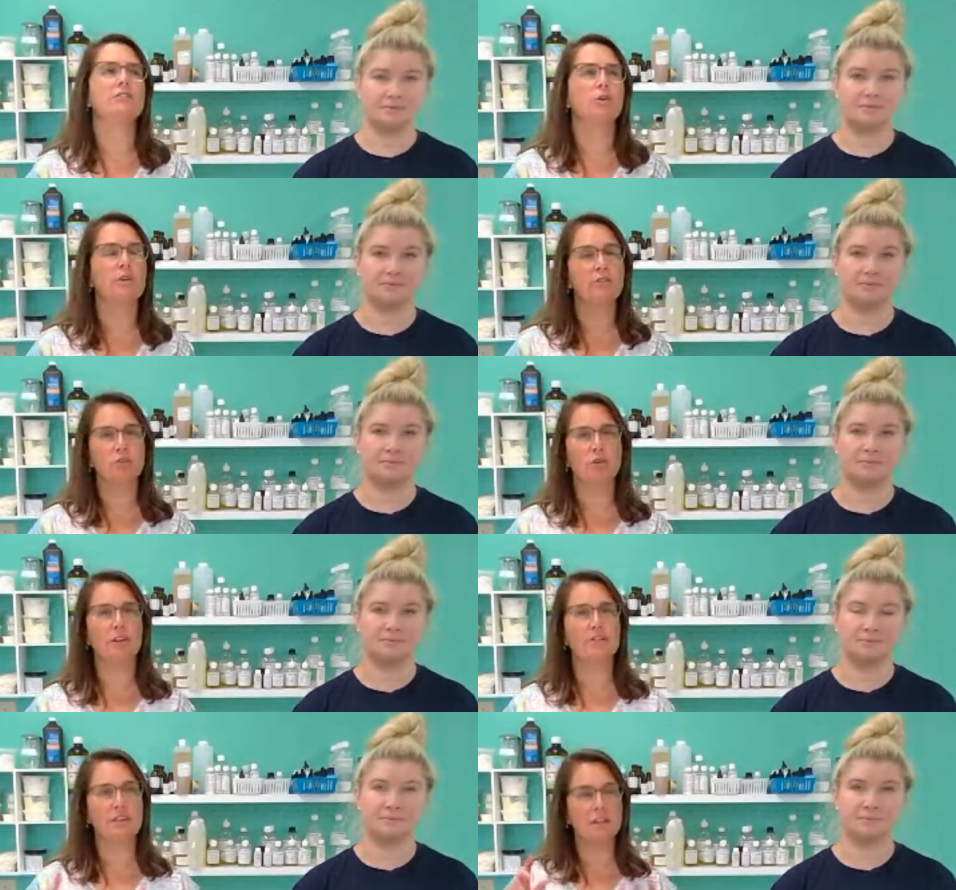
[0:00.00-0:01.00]
Speaker 1: So even though
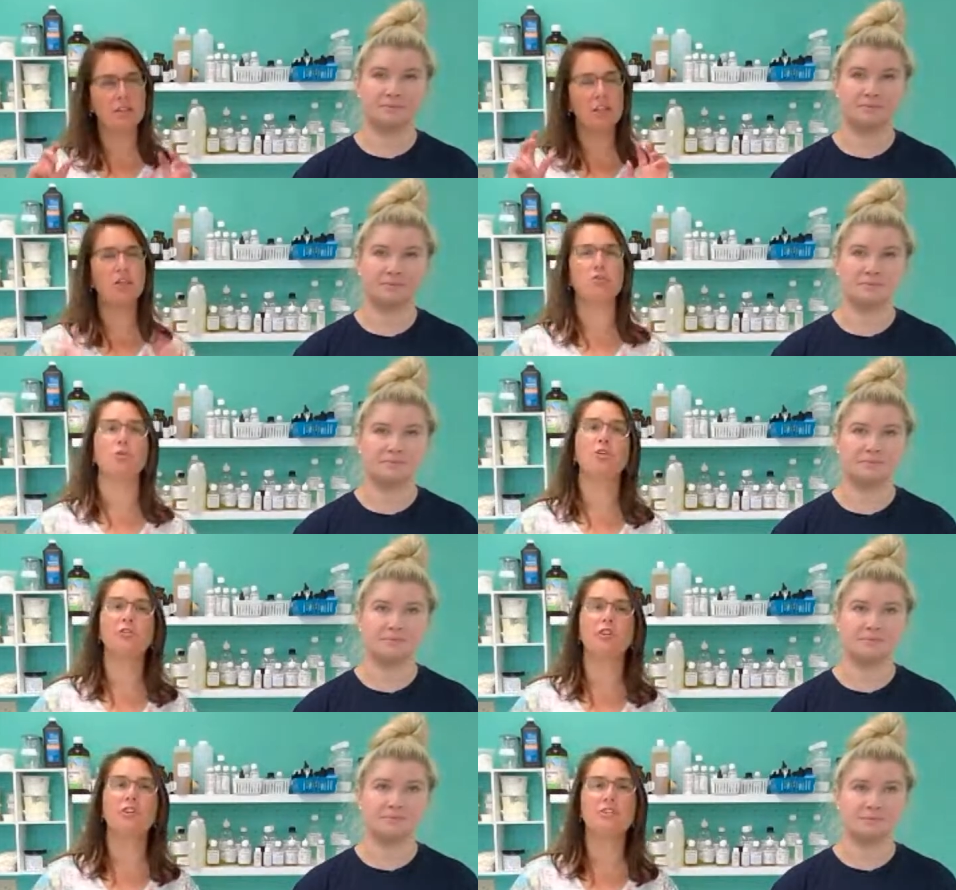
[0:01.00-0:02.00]
they say DEET is
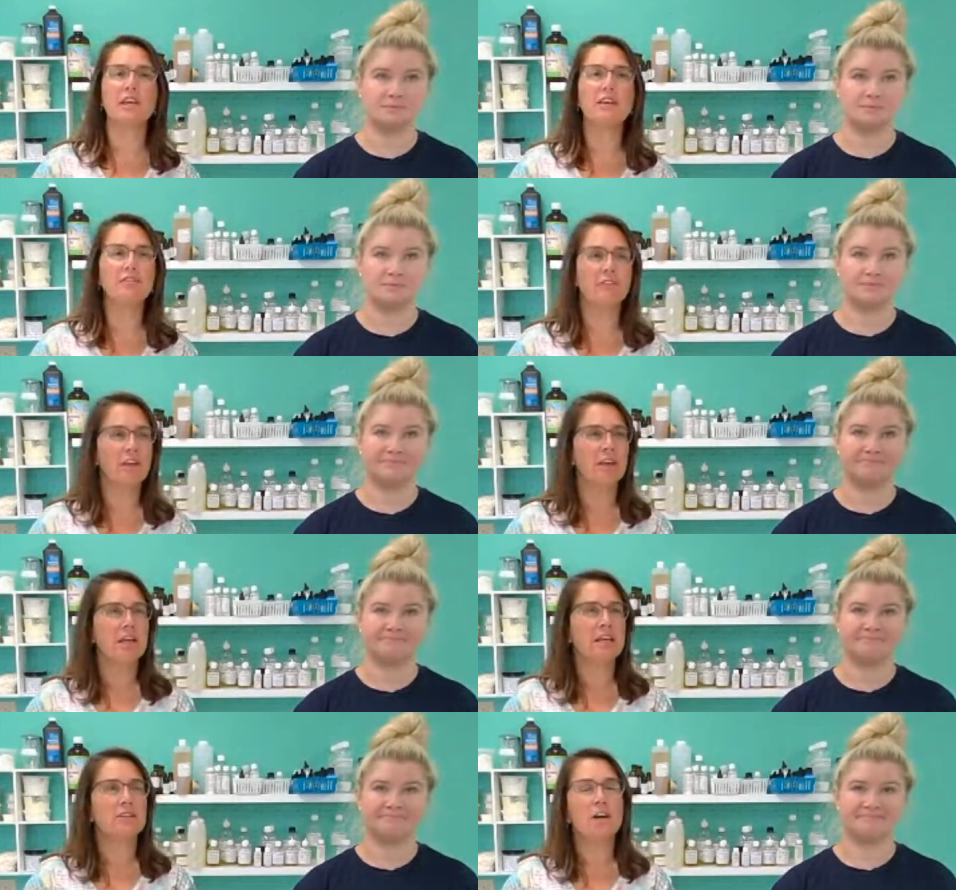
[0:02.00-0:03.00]
perfectly safe,
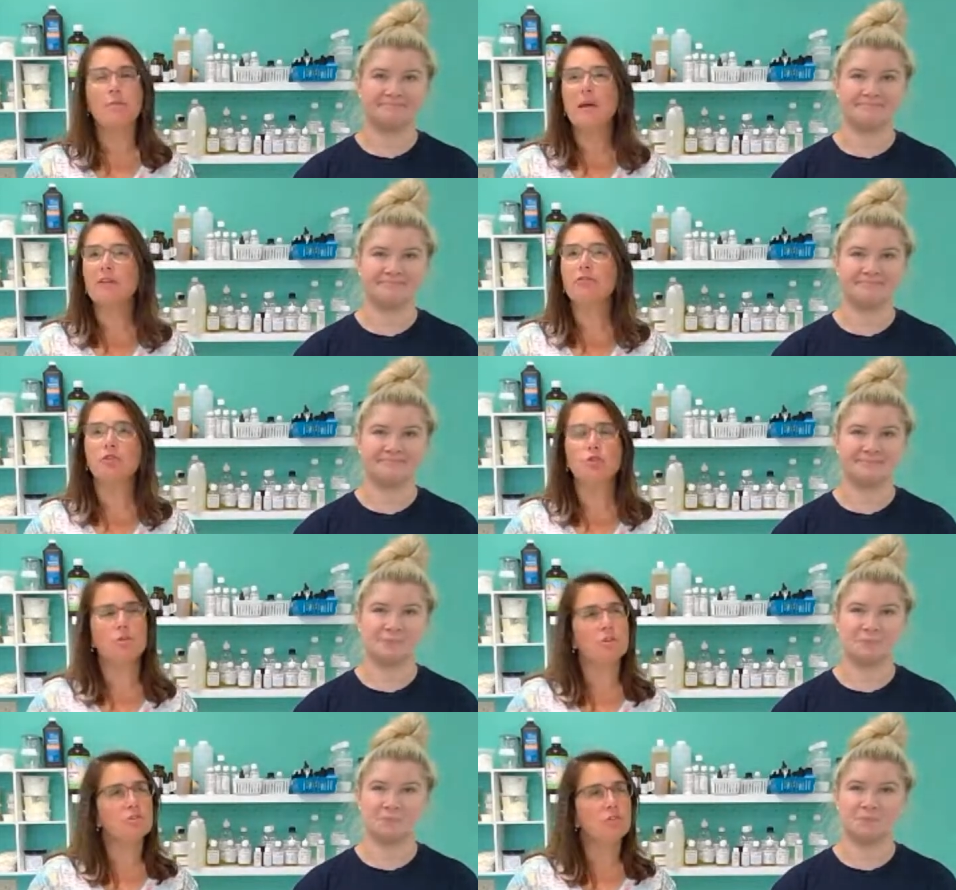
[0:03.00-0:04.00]
not bad for you,
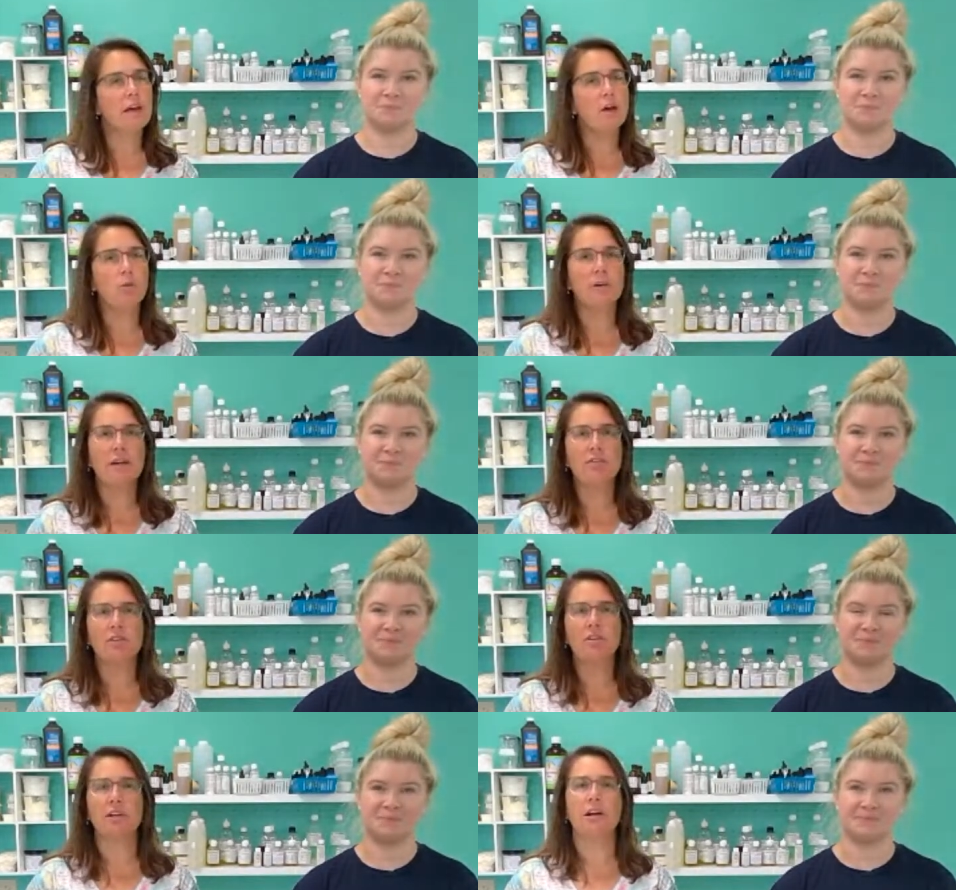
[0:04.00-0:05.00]
this or that,
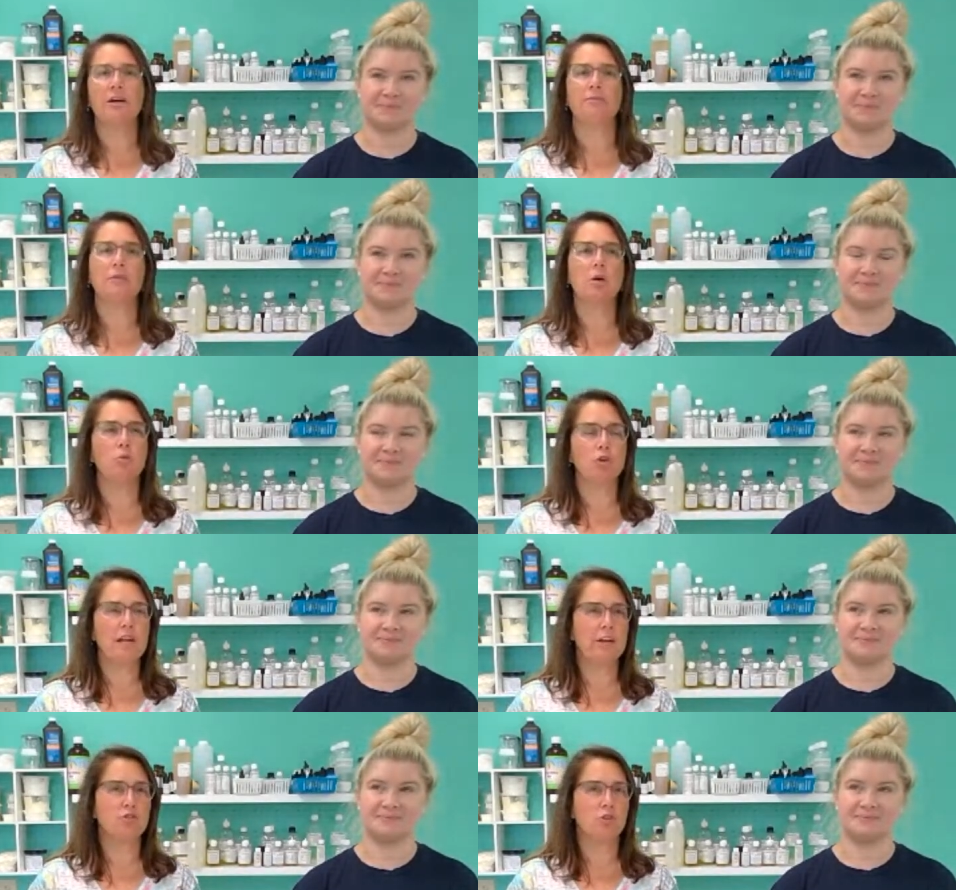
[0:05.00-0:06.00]
whatever, um, a more
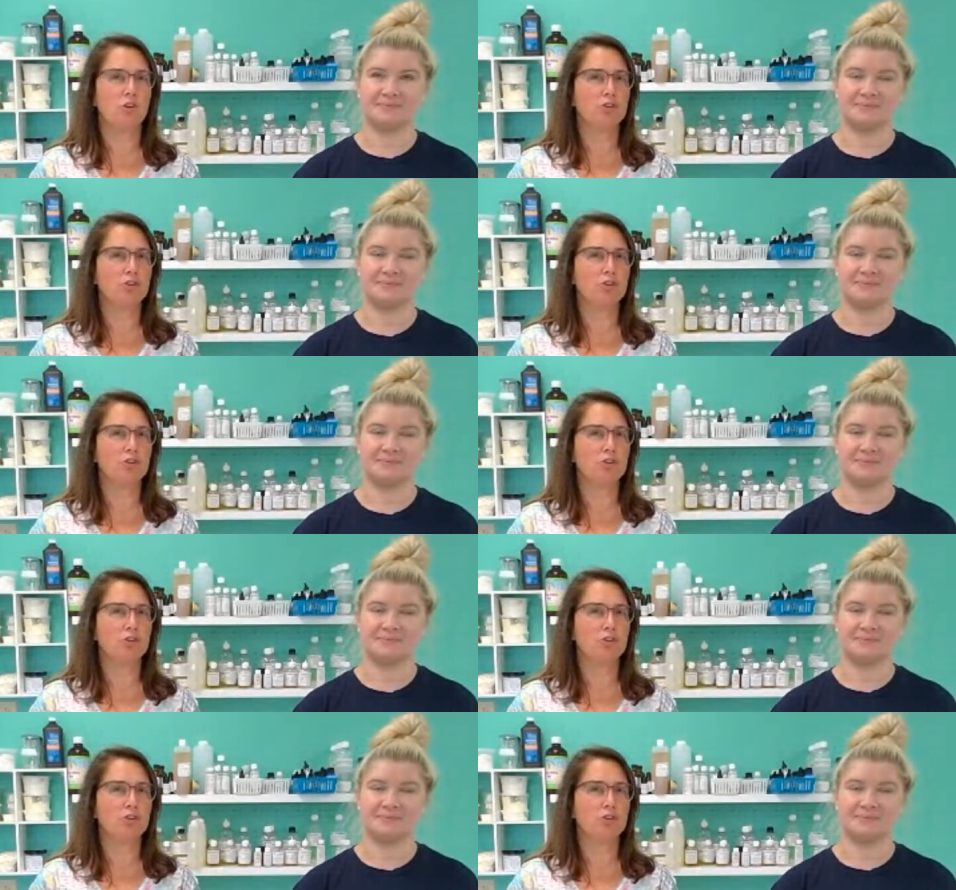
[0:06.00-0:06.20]
natural